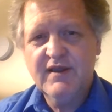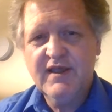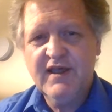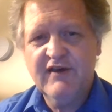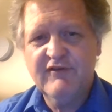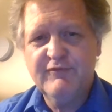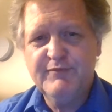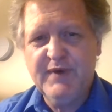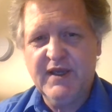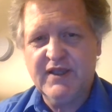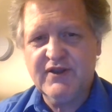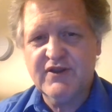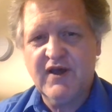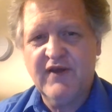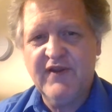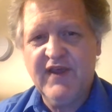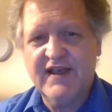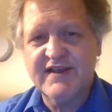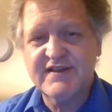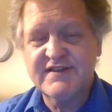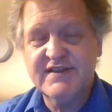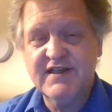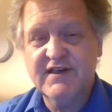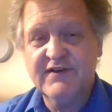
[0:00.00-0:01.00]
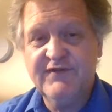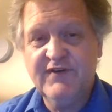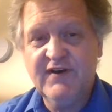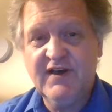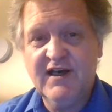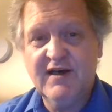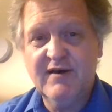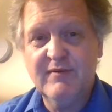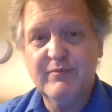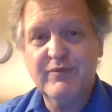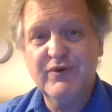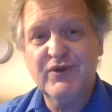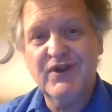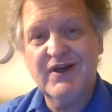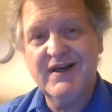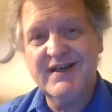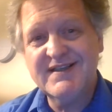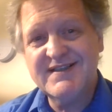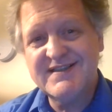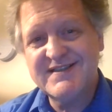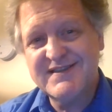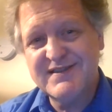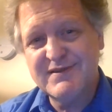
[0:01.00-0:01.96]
have picked all that stuff up, plus